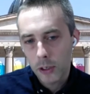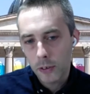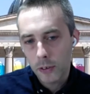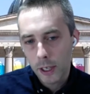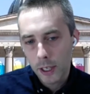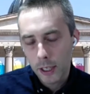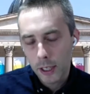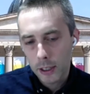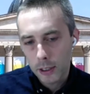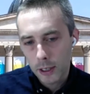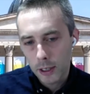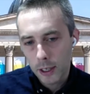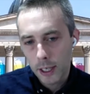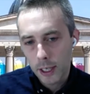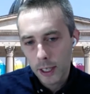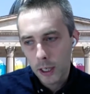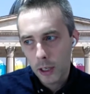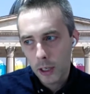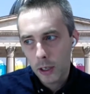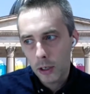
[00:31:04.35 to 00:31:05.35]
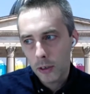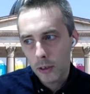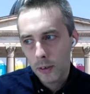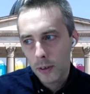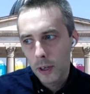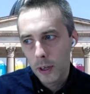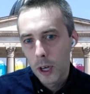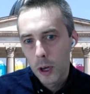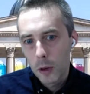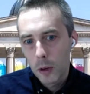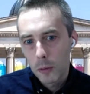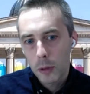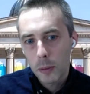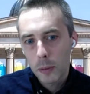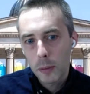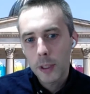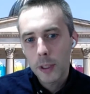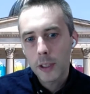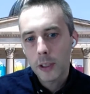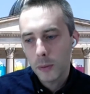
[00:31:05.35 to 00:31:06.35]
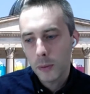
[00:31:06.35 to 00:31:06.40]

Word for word: correctly linking cor properly.